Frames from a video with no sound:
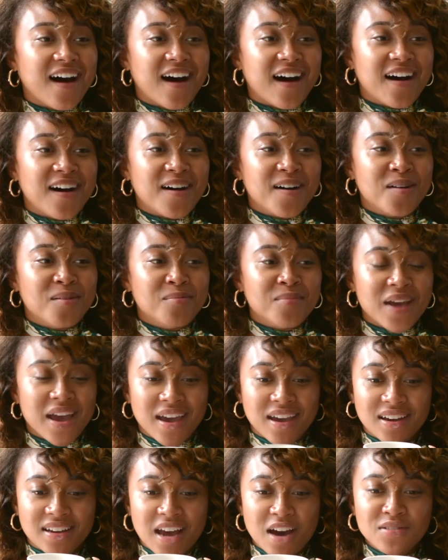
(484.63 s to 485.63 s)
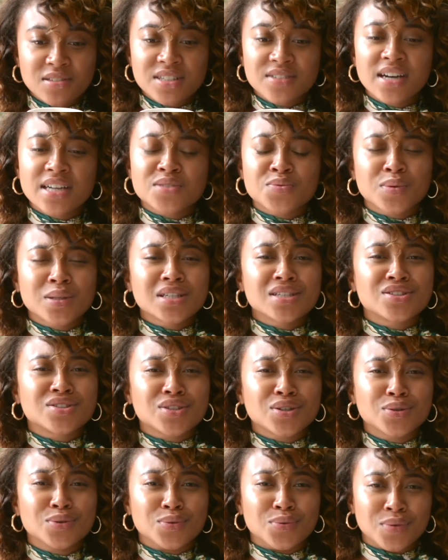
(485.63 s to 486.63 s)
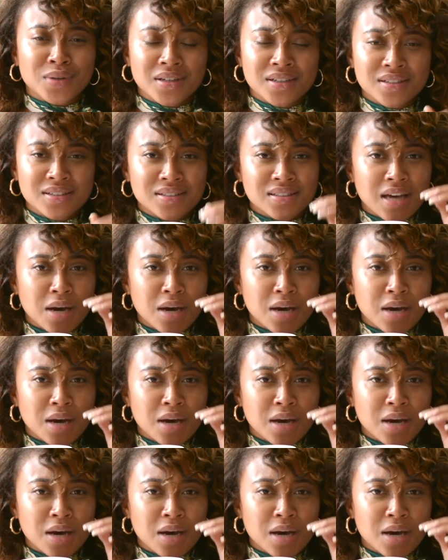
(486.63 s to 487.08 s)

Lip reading: And I will see you guys really soon.